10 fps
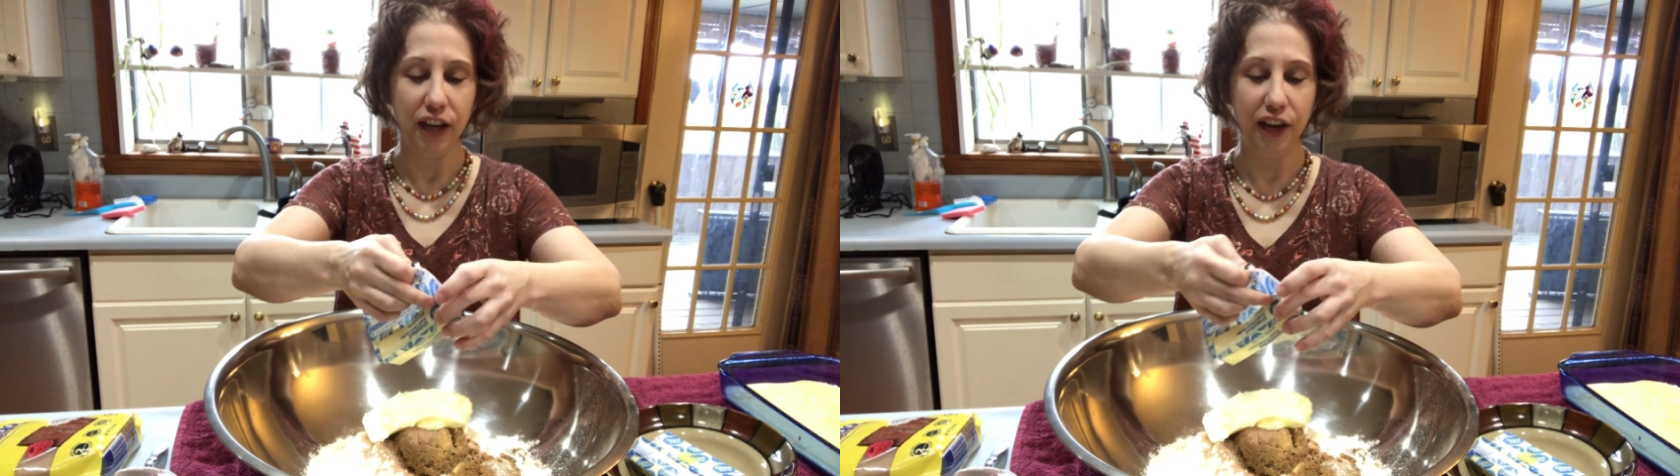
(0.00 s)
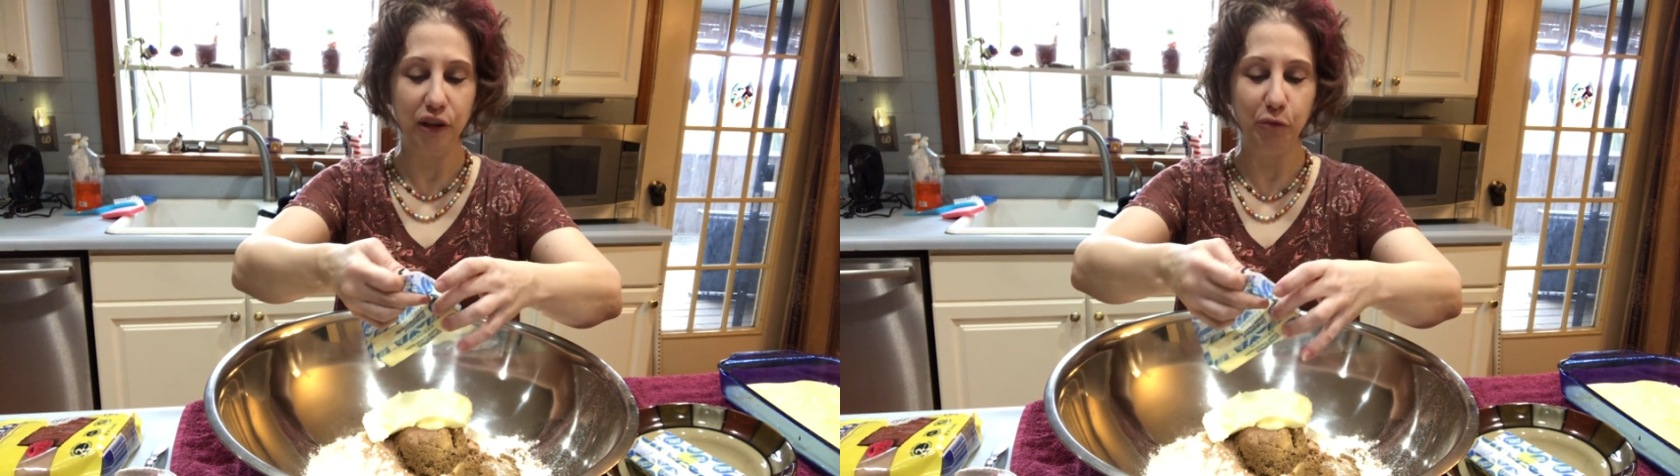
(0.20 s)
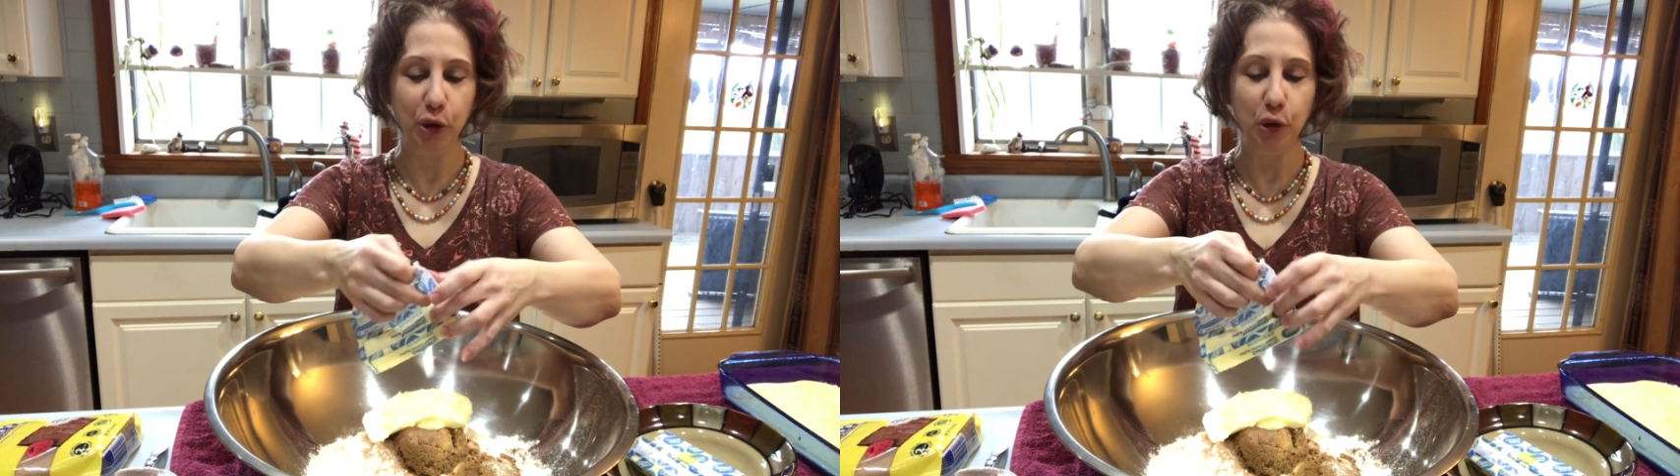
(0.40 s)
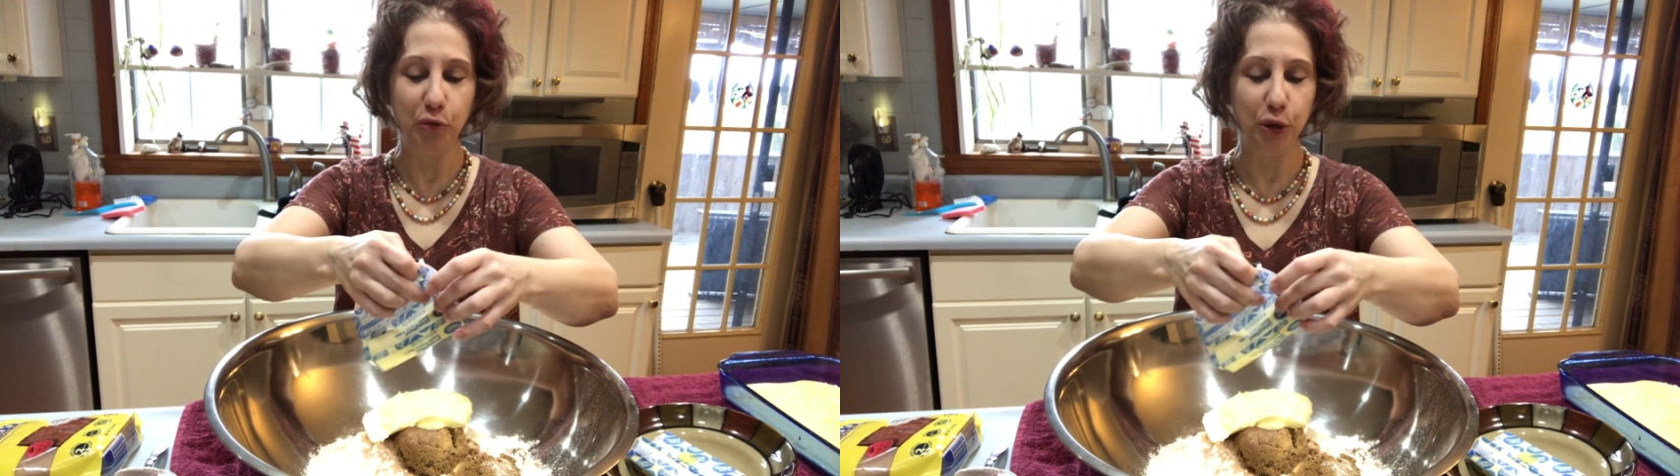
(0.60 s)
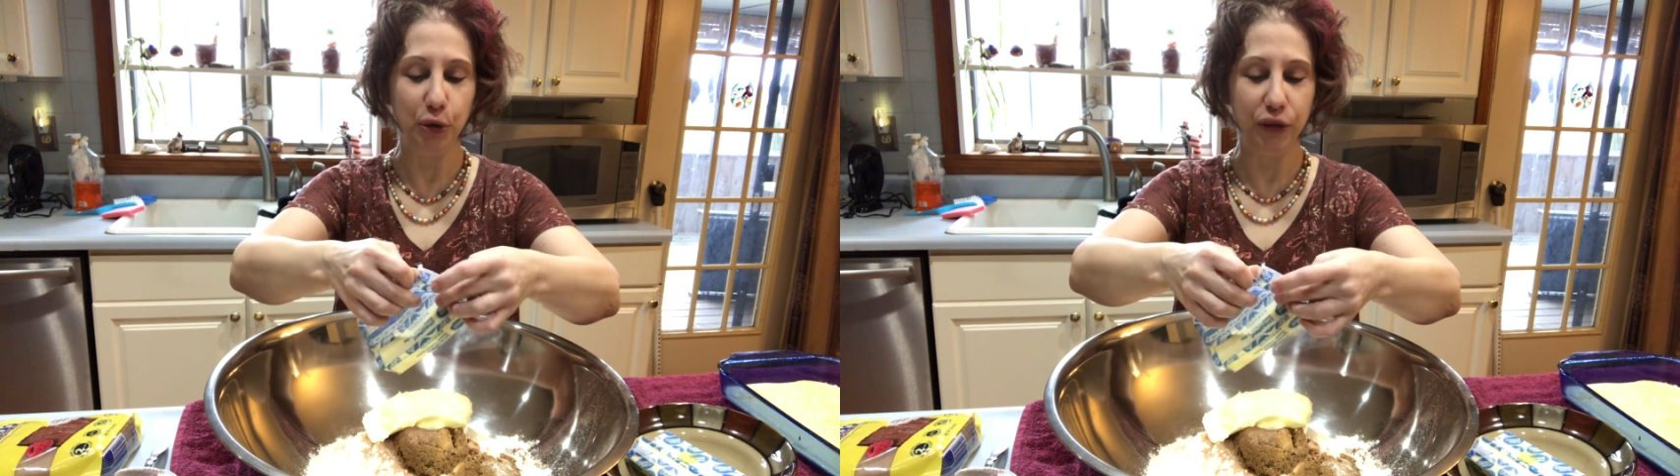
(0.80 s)
kind of
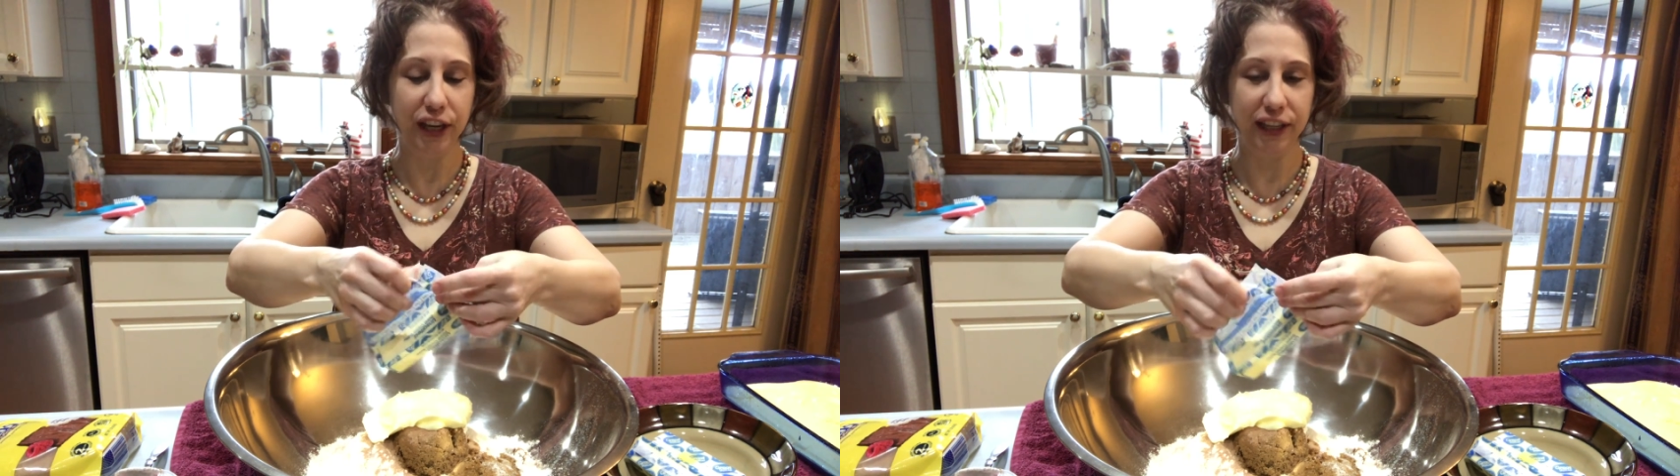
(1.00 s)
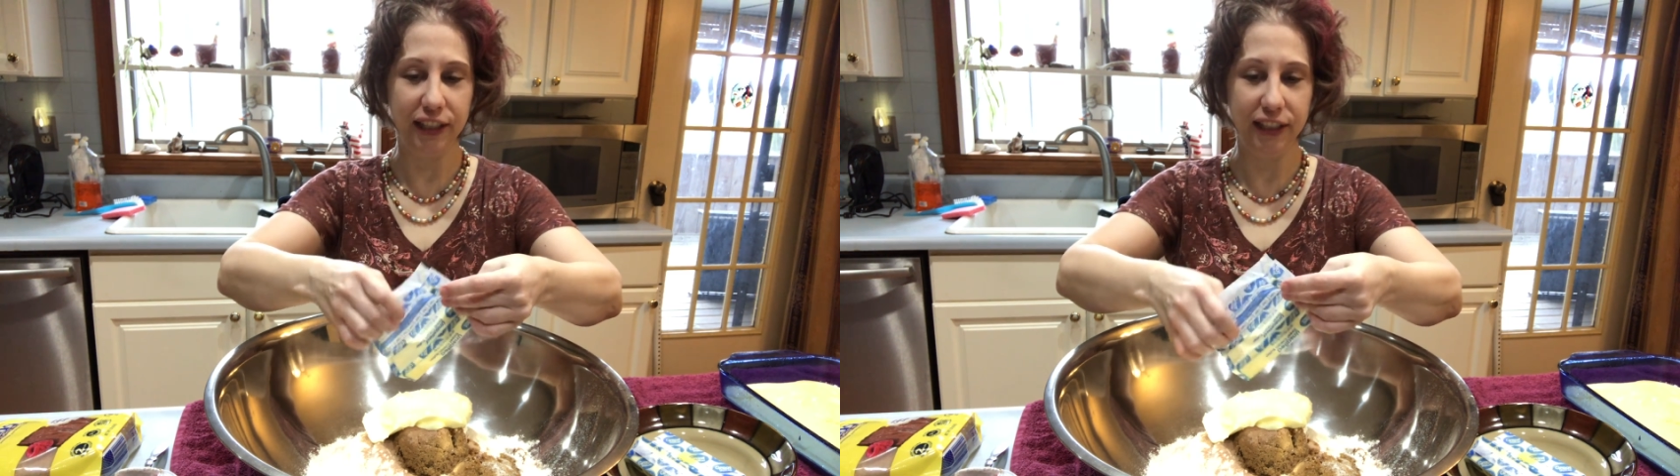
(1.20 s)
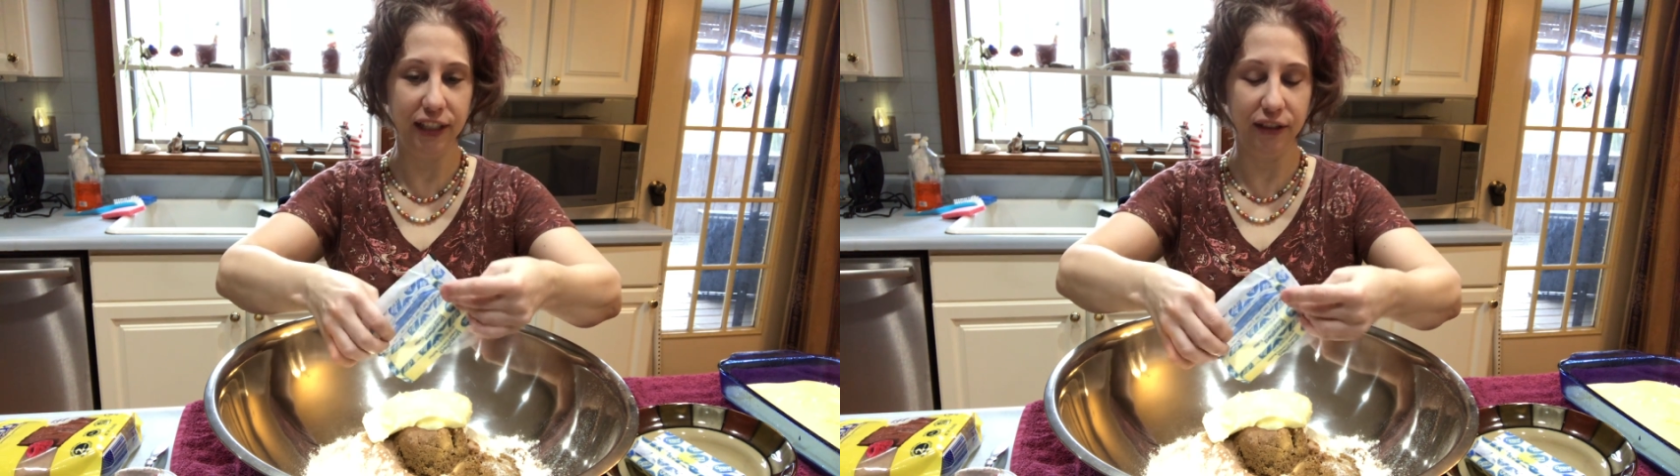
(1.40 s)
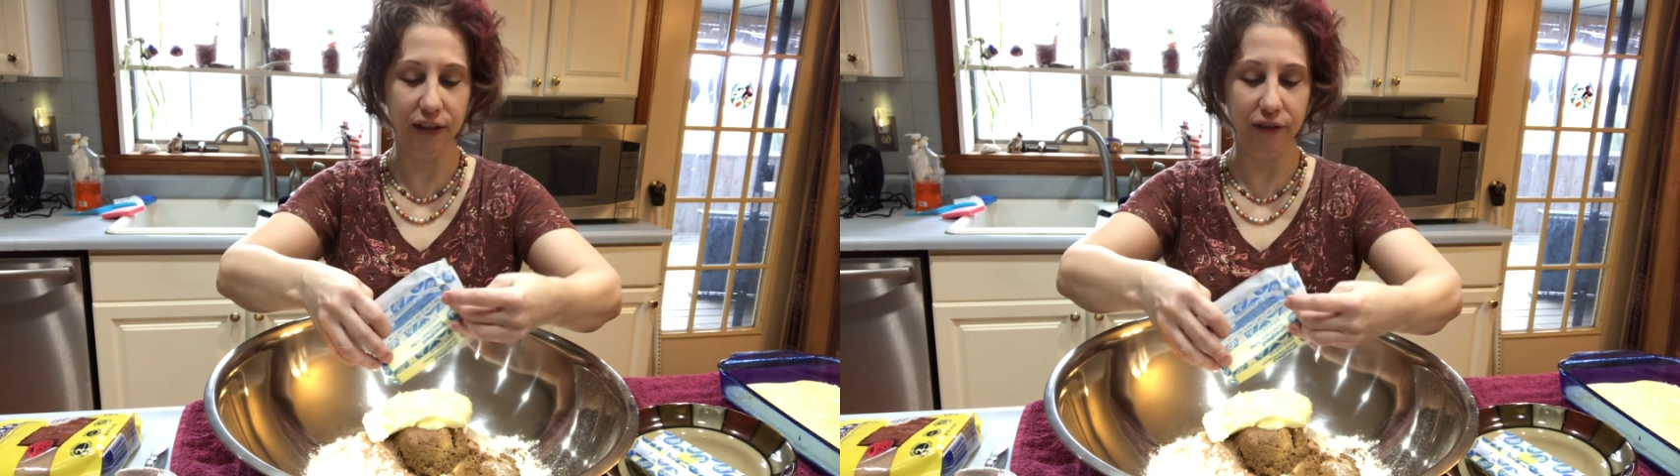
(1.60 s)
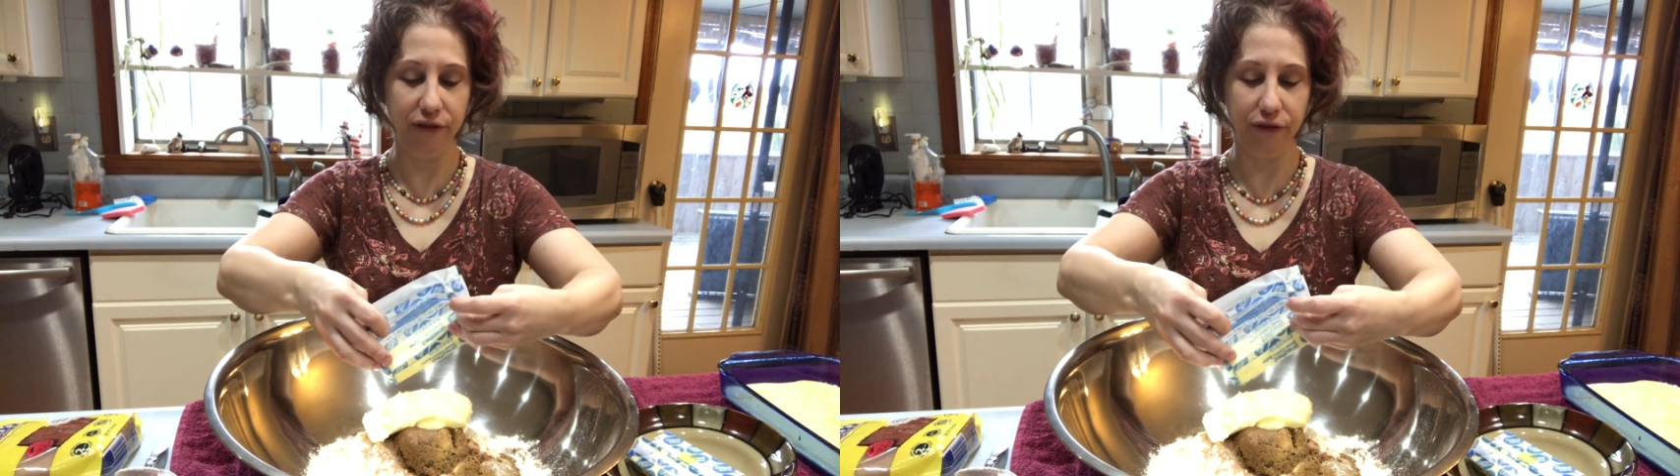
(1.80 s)
poo-poo that idea
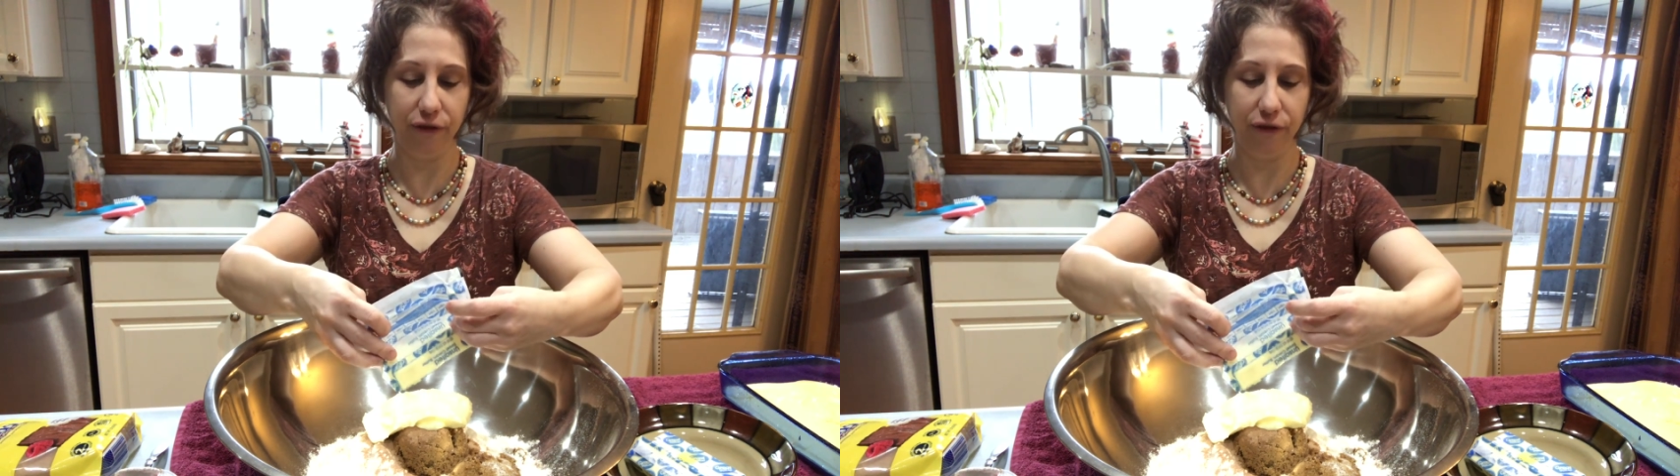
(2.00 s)
of